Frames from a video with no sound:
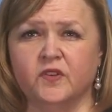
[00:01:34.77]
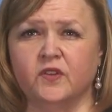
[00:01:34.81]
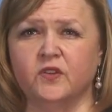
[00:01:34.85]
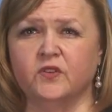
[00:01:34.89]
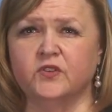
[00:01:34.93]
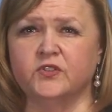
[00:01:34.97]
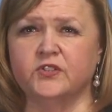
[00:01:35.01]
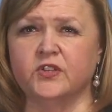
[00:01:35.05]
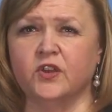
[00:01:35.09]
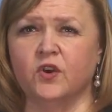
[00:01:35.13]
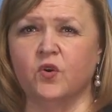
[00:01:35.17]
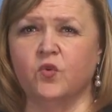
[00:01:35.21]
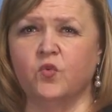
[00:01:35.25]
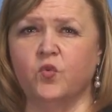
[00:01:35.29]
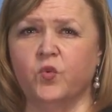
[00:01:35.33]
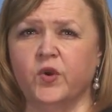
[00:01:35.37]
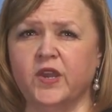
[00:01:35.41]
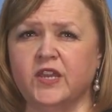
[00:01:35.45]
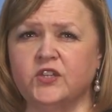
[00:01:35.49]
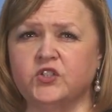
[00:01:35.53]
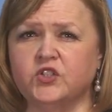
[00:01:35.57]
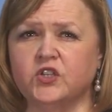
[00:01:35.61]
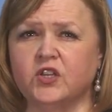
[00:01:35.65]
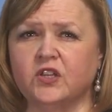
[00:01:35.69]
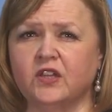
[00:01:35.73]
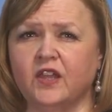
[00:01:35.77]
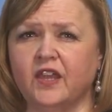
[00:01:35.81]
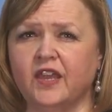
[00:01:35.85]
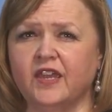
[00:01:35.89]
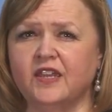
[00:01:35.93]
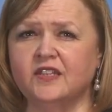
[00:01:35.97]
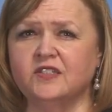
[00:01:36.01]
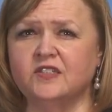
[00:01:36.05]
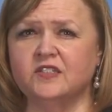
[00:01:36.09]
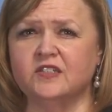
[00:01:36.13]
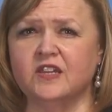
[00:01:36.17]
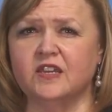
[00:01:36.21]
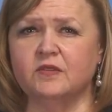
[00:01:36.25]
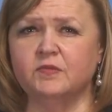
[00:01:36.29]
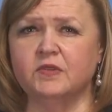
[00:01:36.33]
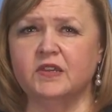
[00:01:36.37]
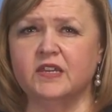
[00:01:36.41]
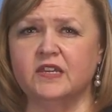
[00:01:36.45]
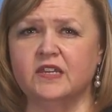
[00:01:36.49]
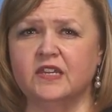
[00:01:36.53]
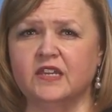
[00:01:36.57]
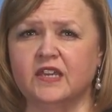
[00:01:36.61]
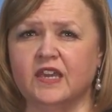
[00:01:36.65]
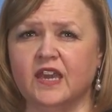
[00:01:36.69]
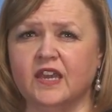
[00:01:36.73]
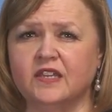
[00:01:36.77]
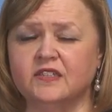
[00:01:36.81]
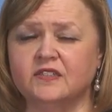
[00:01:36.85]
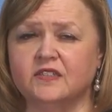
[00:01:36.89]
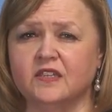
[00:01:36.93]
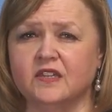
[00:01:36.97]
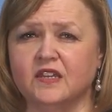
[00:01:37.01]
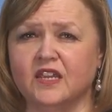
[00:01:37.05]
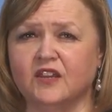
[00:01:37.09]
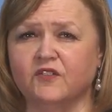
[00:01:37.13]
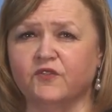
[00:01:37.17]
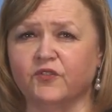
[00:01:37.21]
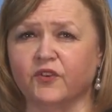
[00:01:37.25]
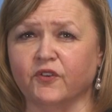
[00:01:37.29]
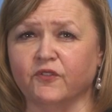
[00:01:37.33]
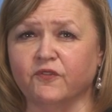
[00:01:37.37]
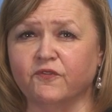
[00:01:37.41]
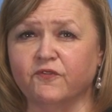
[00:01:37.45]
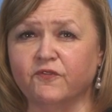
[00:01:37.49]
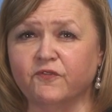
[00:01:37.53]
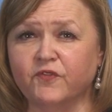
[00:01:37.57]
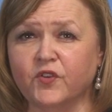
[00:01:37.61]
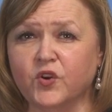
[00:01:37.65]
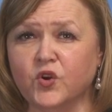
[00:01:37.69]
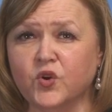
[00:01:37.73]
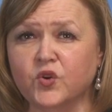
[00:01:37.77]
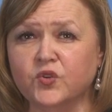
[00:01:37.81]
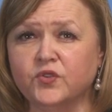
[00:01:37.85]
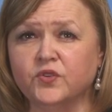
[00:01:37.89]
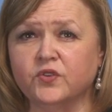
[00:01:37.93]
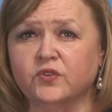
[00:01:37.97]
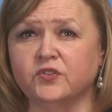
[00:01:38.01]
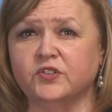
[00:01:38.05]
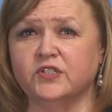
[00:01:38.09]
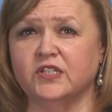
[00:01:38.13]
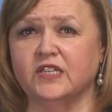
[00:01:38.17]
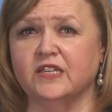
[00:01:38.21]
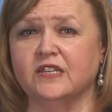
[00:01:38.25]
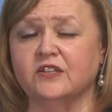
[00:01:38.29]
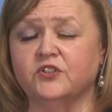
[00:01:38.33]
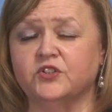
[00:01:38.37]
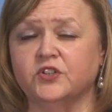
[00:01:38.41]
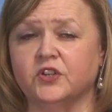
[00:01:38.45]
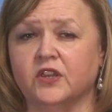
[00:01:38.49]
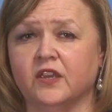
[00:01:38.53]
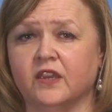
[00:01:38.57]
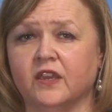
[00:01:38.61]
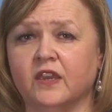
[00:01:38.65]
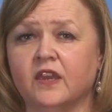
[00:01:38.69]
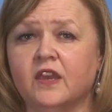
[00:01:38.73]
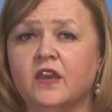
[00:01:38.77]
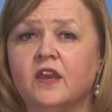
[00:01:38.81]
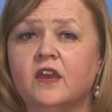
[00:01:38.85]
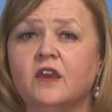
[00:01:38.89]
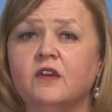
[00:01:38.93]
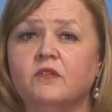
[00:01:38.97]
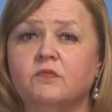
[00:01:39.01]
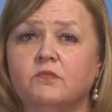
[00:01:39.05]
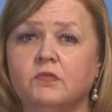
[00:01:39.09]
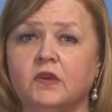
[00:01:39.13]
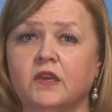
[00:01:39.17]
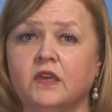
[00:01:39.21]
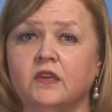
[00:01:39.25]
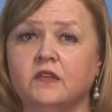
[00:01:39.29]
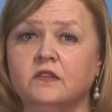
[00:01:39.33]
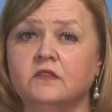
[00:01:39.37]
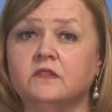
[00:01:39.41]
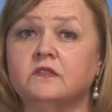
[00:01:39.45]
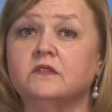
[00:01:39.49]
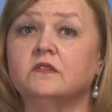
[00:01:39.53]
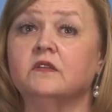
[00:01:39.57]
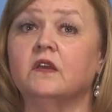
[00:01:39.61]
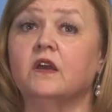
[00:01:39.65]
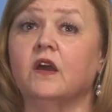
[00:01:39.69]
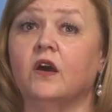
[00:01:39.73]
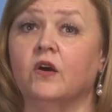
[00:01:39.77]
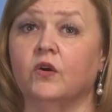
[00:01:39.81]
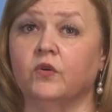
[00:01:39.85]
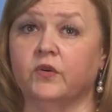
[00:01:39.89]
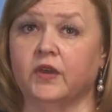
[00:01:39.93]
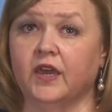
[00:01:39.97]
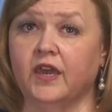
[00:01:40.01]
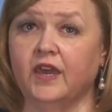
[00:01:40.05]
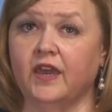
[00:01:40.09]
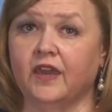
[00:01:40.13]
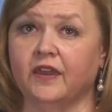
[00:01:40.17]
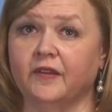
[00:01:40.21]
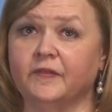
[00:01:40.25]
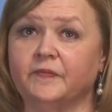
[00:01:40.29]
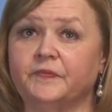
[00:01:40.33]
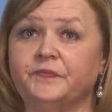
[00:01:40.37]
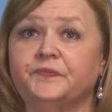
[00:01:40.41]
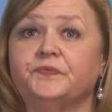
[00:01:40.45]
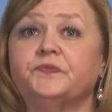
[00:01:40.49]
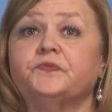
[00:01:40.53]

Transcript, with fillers: So, which client statement indicates the need for further teaching means okay,